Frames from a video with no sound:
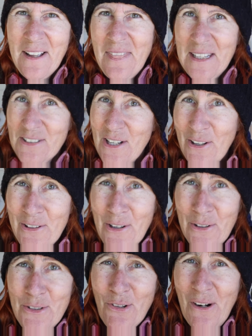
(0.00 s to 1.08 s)
There's
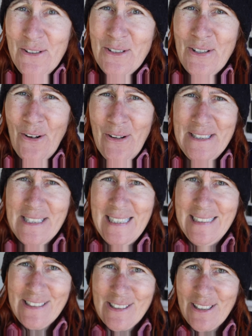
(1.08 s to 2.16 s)
no drone signs
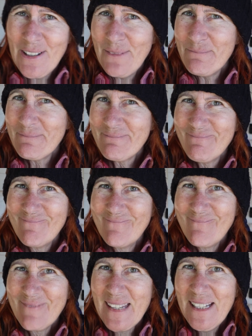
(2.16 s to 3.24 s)
here, so
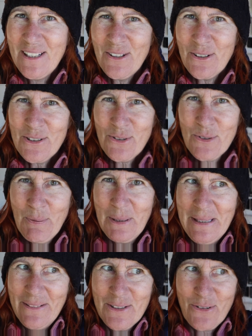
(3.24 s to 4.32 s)
Nigel's
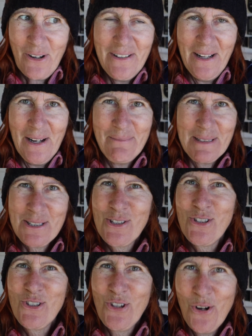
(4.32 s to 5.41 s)
putting the drone up. It's
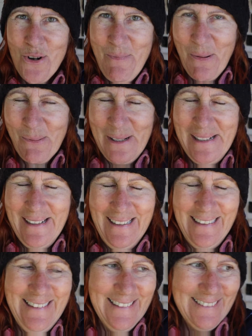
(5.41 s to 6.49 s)
super
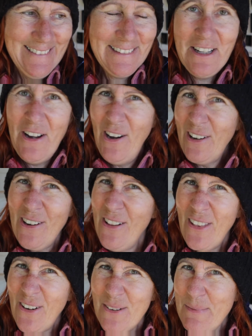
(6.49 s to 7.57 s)
windy. I don't know
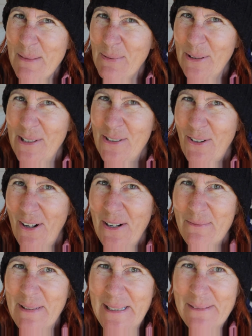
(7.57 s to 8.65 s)
that I'd be putting a drone
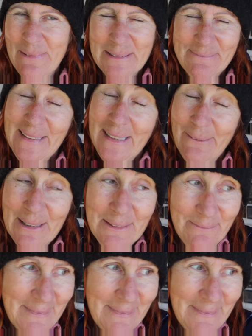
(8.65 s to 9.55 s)
up here, but anyway.